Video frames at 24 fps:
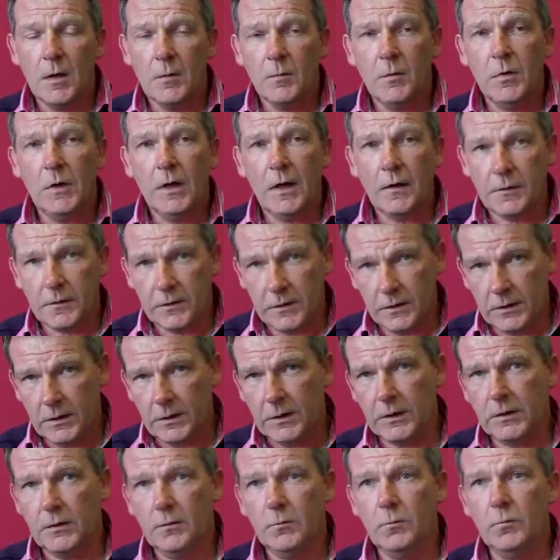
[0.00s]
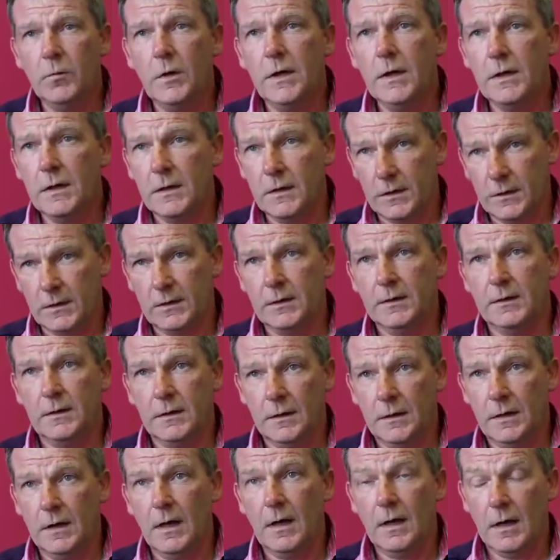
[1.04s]
But after weeks,
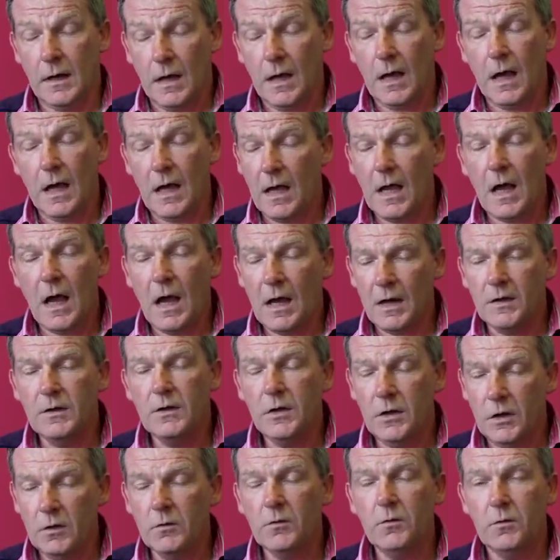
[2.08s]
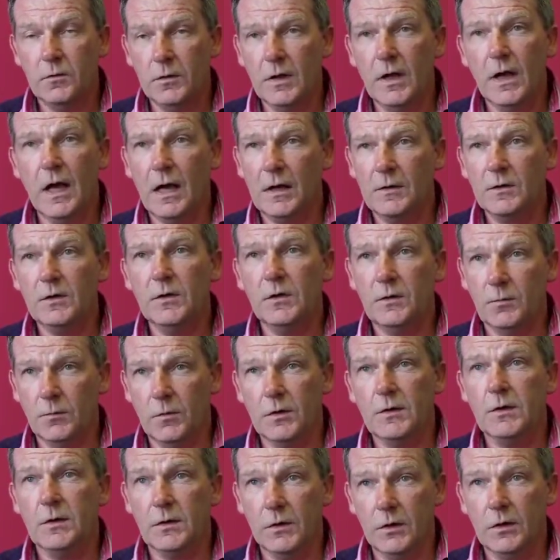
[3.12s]
I knew that I just
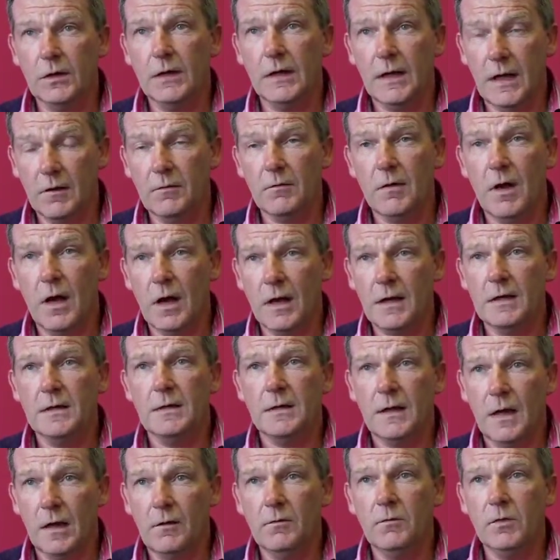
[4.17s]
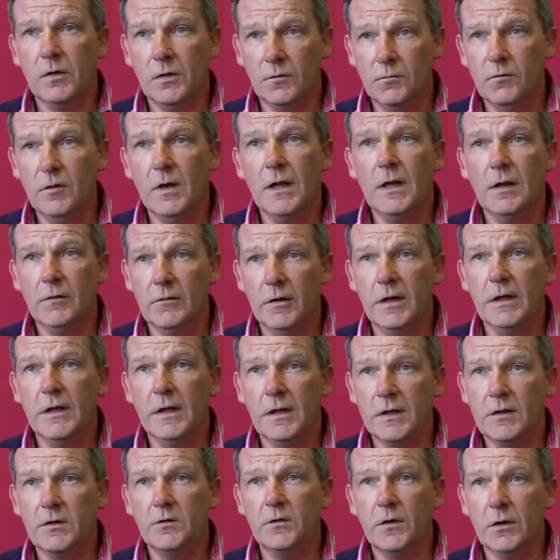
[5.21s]
wasn't going to get right. I was really, really
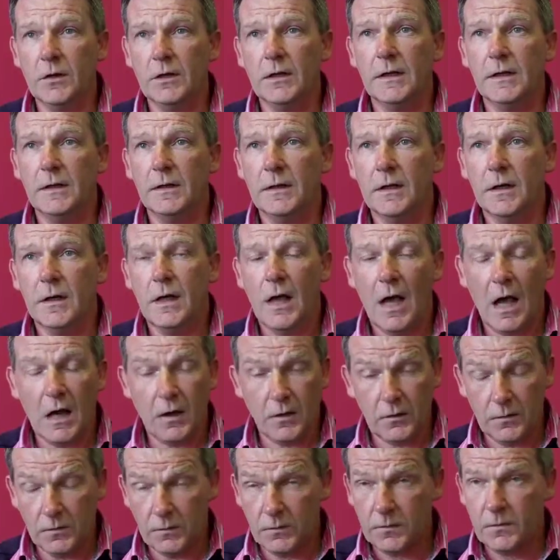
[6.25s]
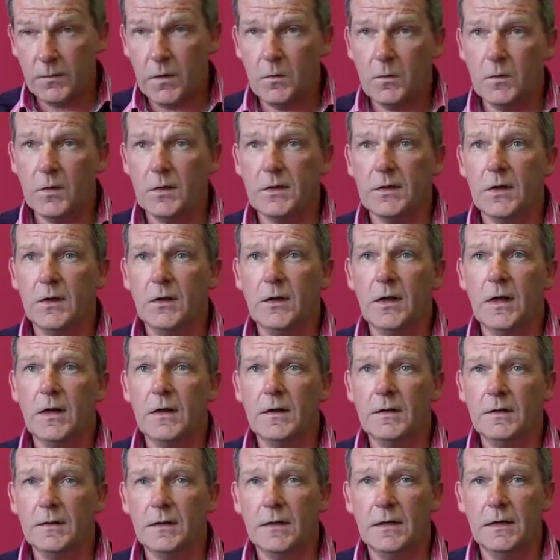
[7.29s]
struggling. I couldn't focus on
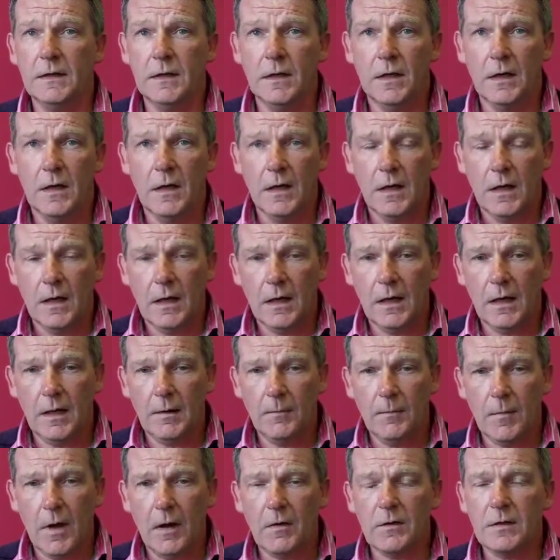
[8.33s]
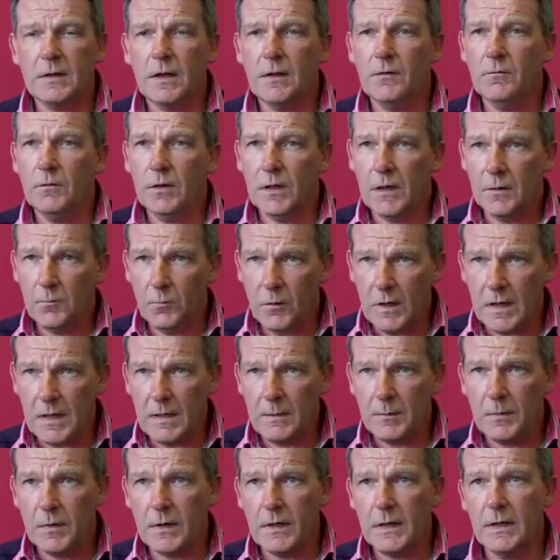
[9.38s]
anything. I was getting really
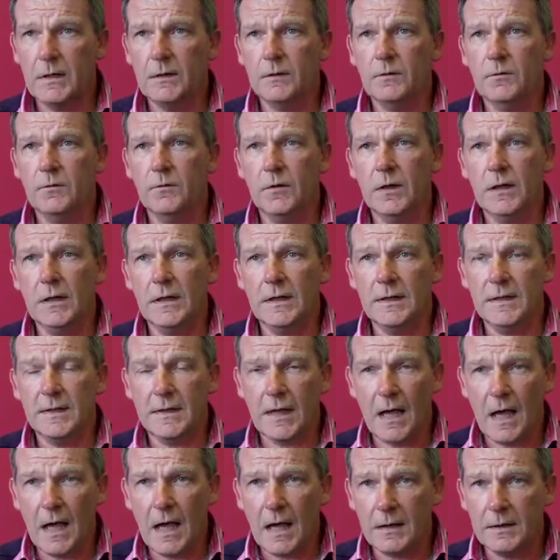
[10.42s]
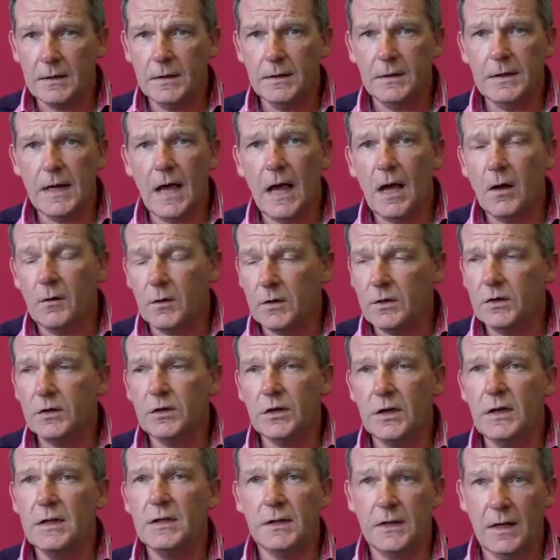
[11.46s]
weepy and really sad and down. And
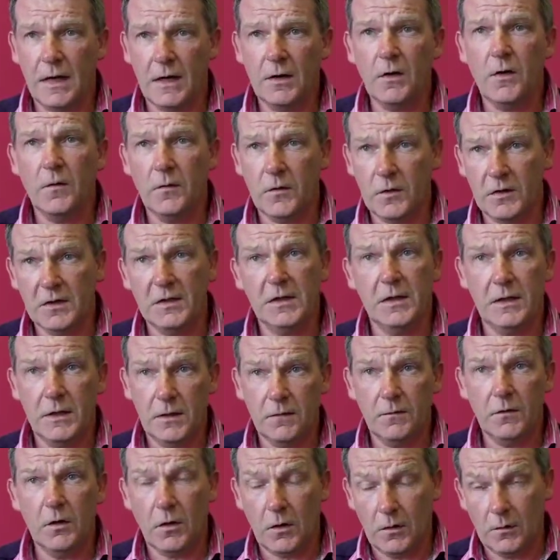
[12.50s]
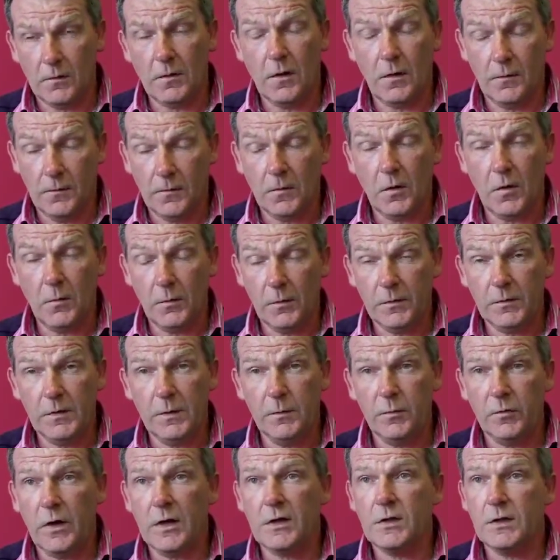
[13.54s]
she said, obviously, you've got a form of
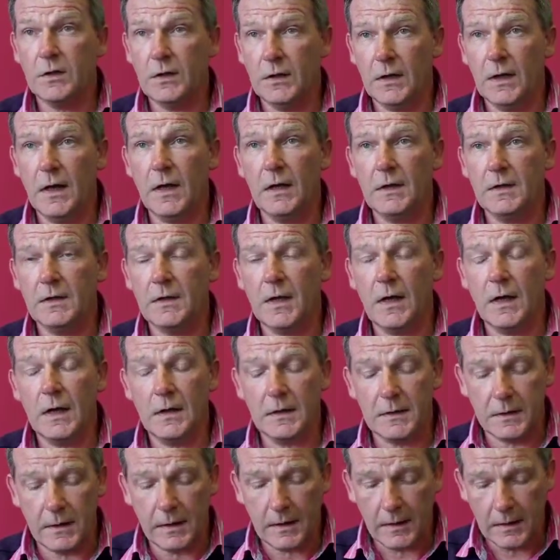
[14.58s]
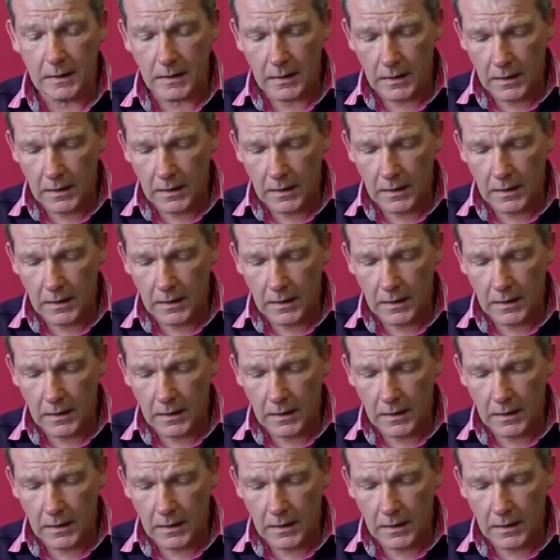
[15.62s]
depression and anxiety.